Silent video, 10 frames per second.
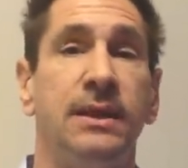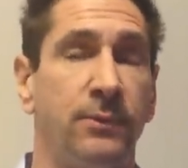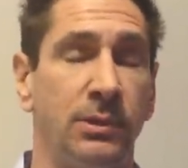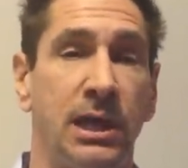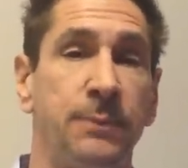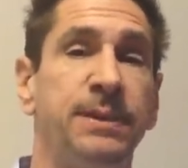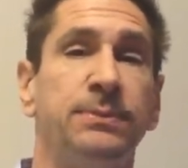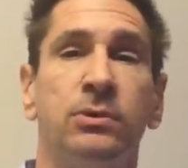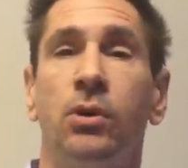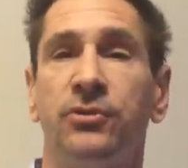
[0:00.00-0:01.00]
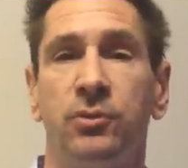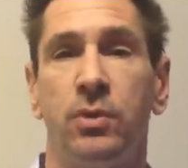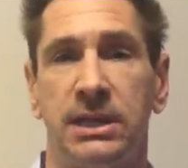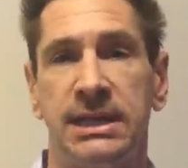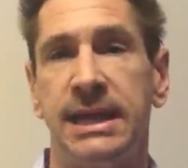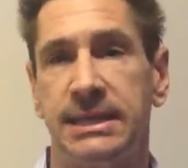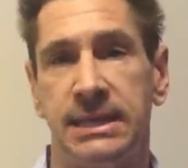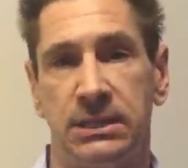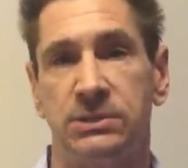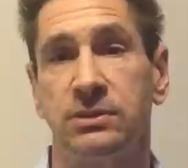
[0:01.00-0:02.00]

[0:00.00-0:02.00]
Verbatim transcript: there were a lot of people who also wanted eight gigs.